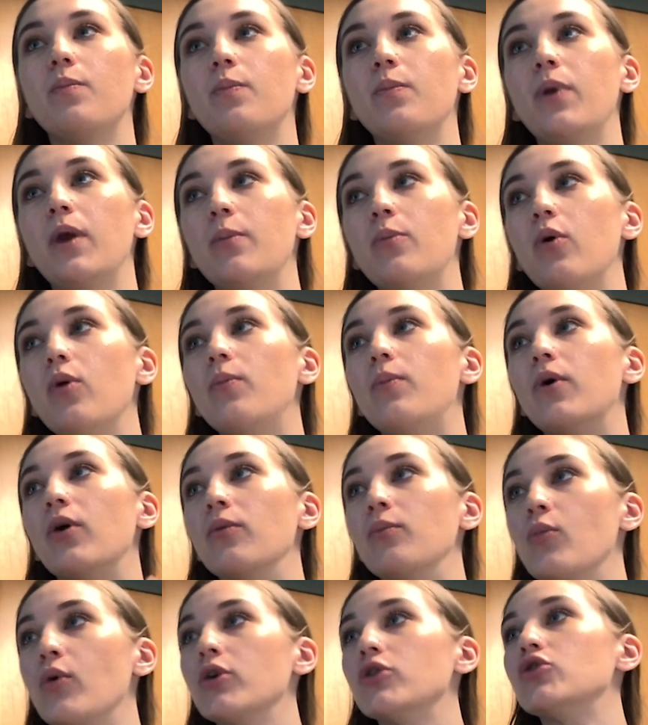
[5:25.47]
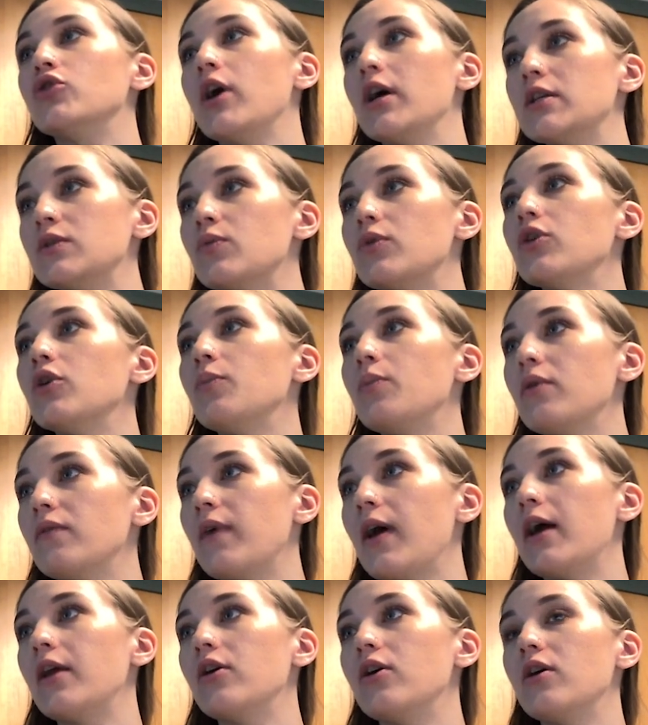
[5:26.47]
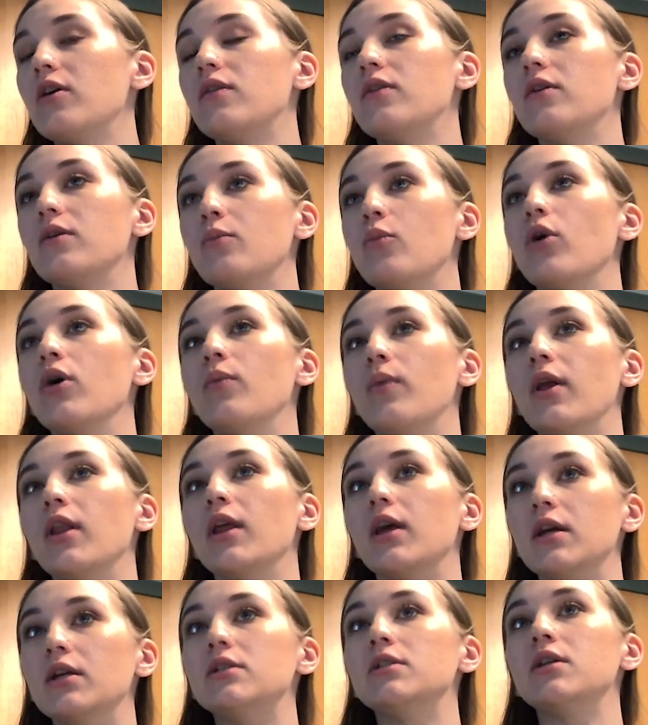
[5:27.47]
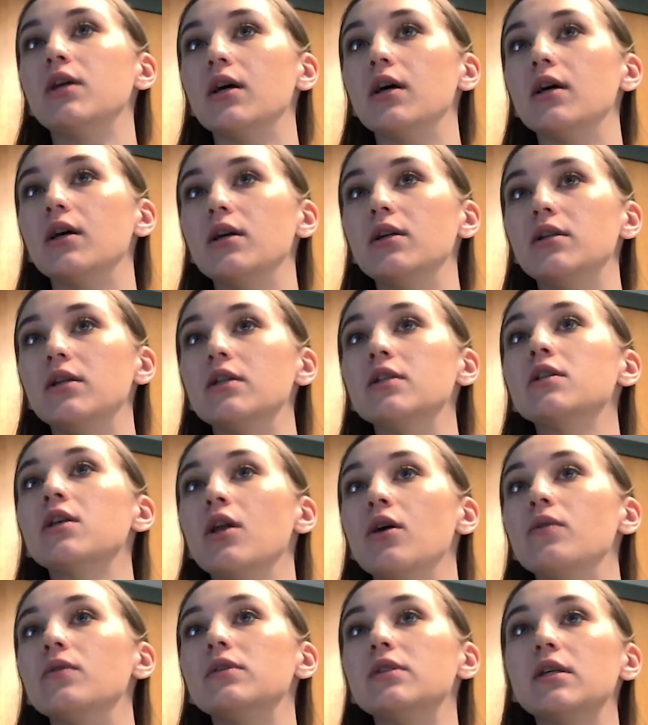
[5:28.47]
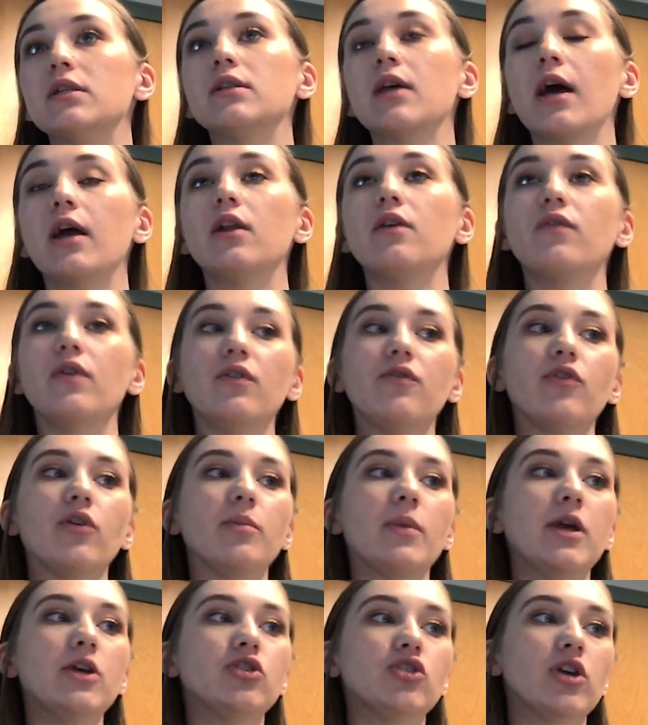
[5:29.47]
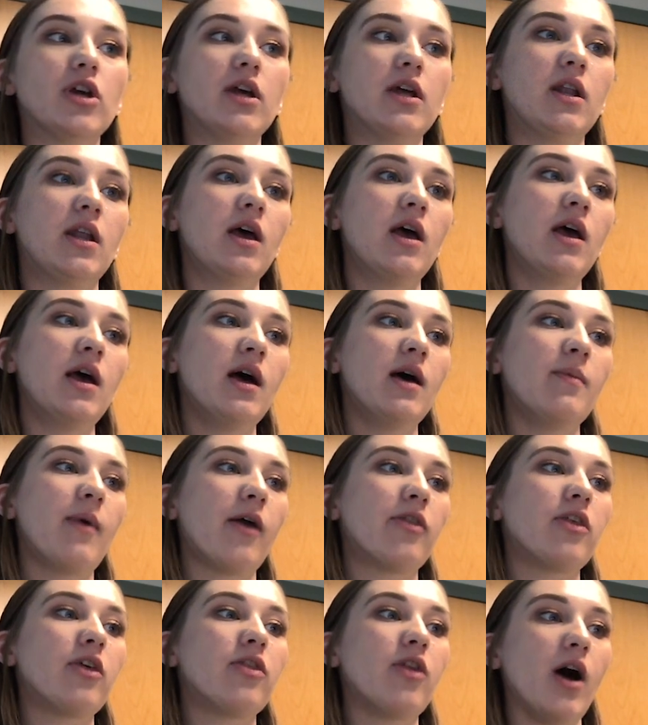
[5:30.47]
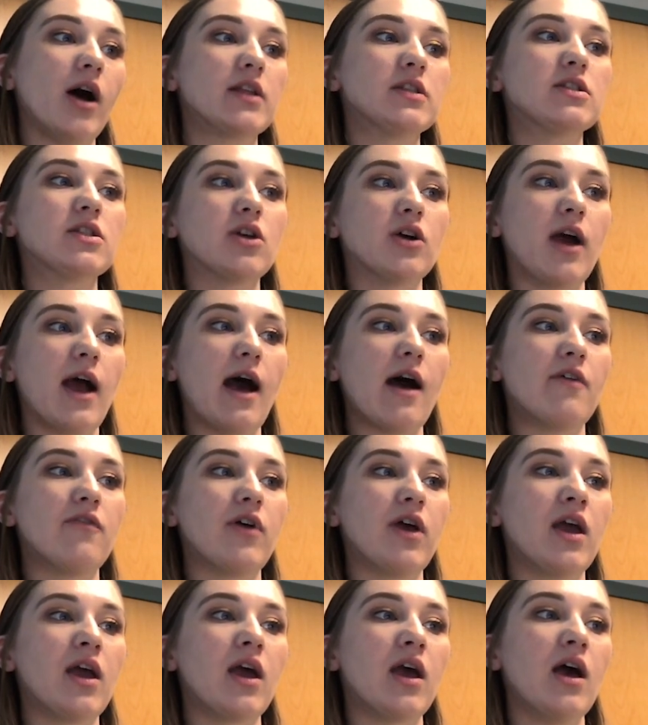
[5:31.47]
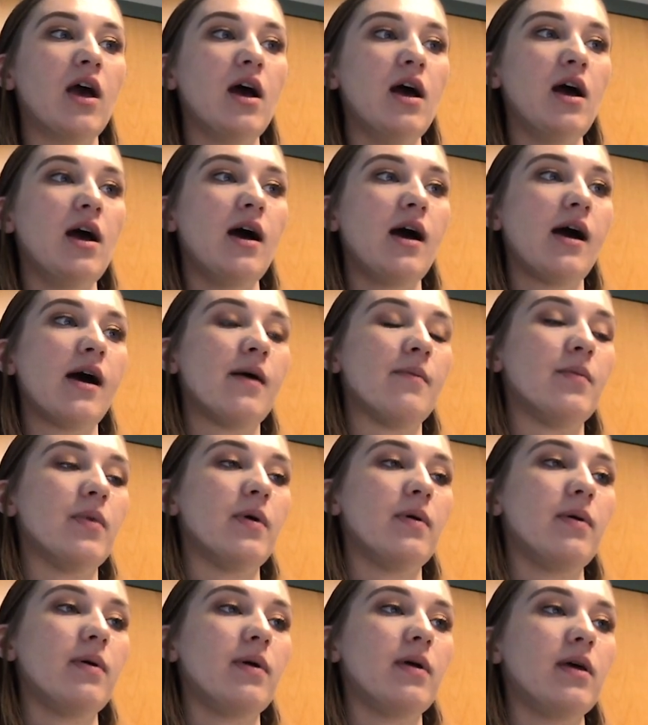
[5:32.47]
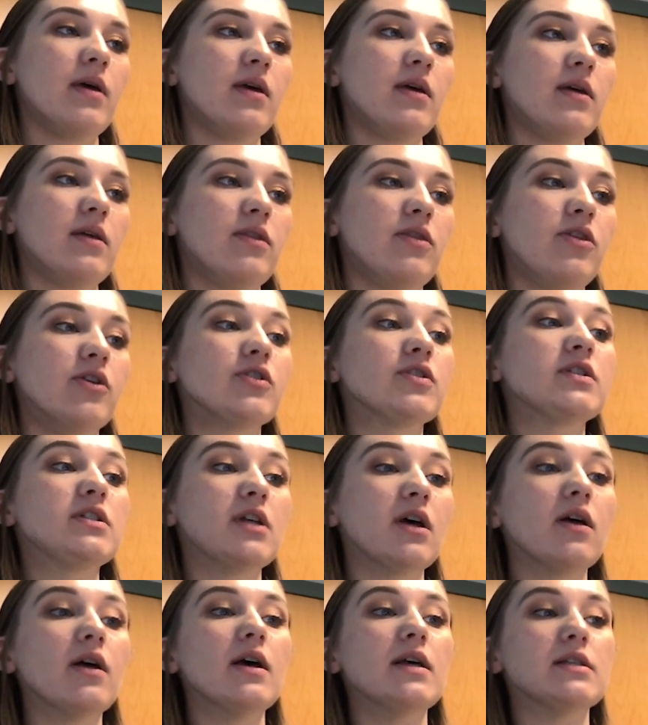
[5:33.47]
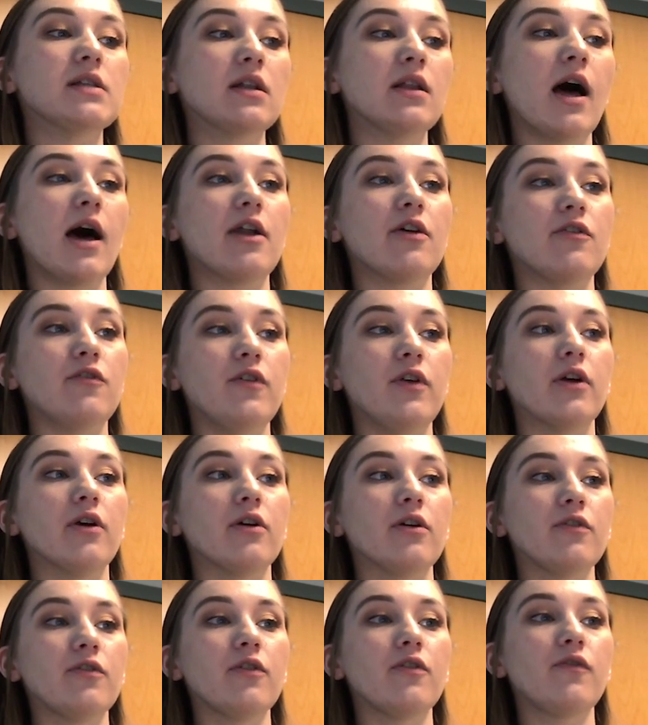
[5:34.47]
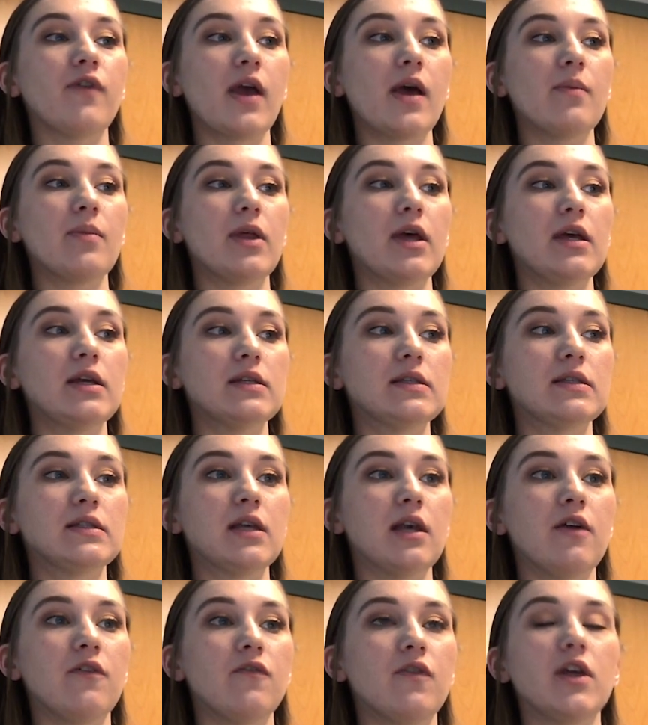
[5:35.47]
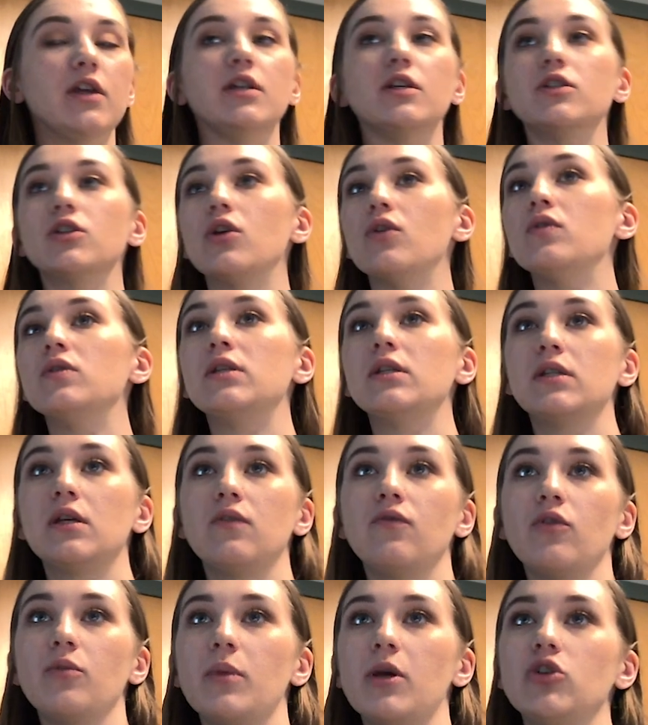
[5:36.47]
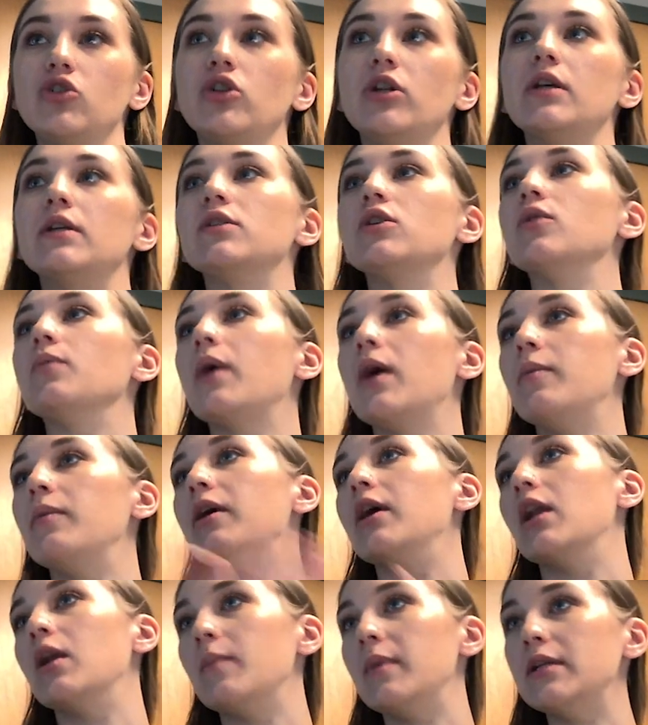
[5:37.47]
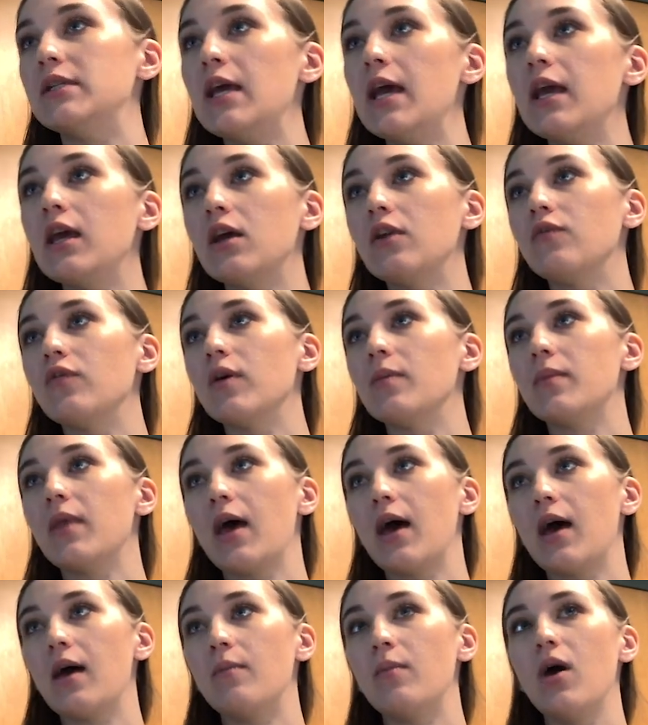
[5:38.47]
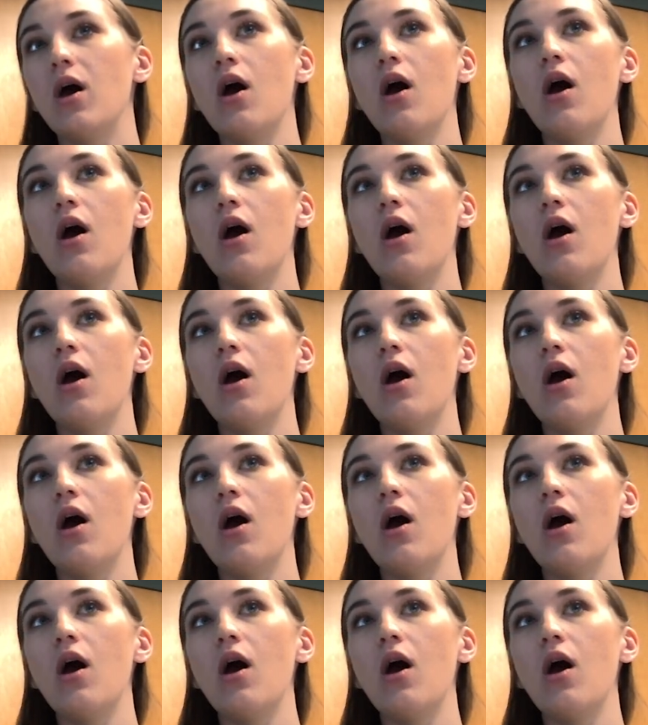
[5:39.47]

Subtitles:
people build more trust with their provider and they're more willing to disclose this kind of information about the thoughts they're having. There still is a lot of fear for families. If they disclose this information, is their baby going to be taken from them?